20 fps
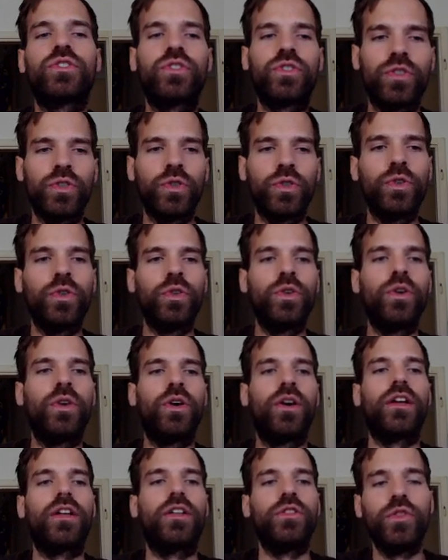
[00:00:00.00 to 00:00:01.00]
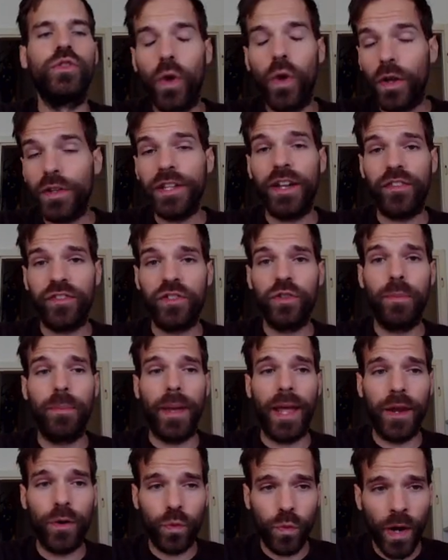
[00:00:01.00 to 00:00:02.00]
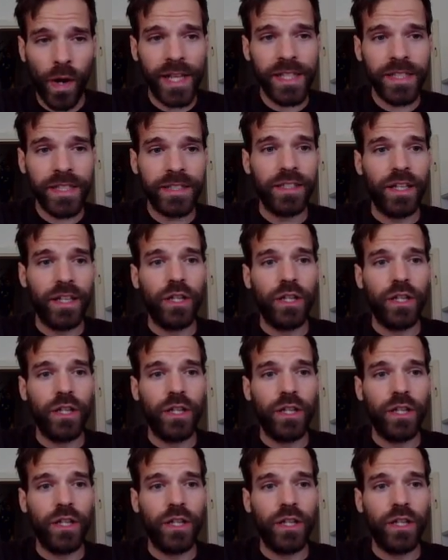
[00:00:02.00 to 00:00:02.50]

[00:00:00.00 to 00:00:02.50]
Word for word: to not have to pay rent,